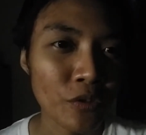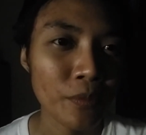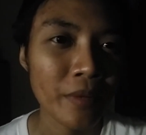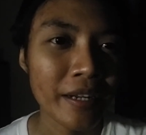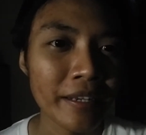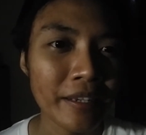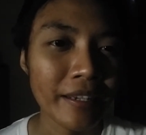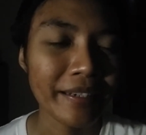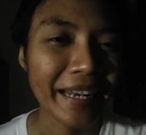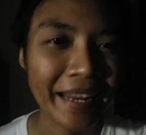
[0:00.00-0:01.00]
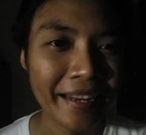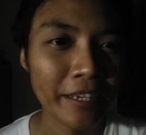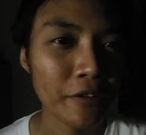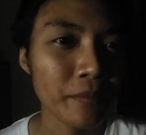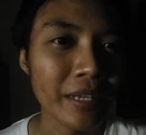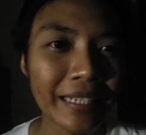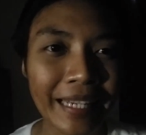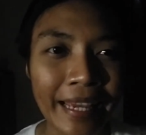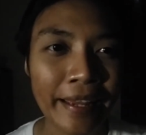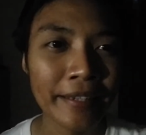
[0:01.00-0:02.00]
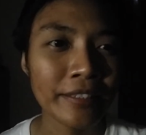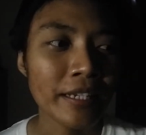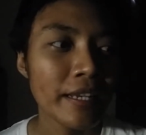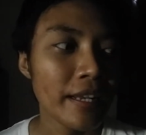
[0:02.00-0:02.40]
or my neck or my legs,